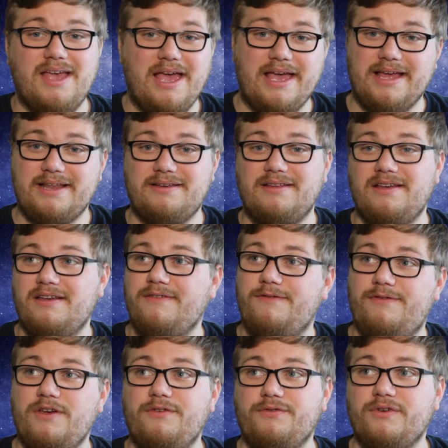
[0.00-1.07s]
and
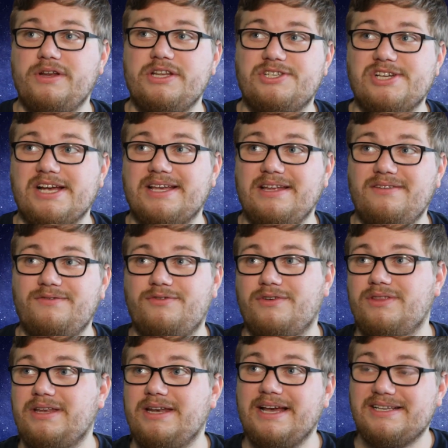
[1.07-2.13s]
feel free to check in
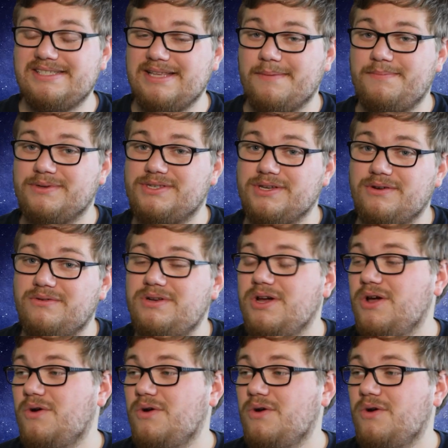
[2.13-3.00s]
for the next episode,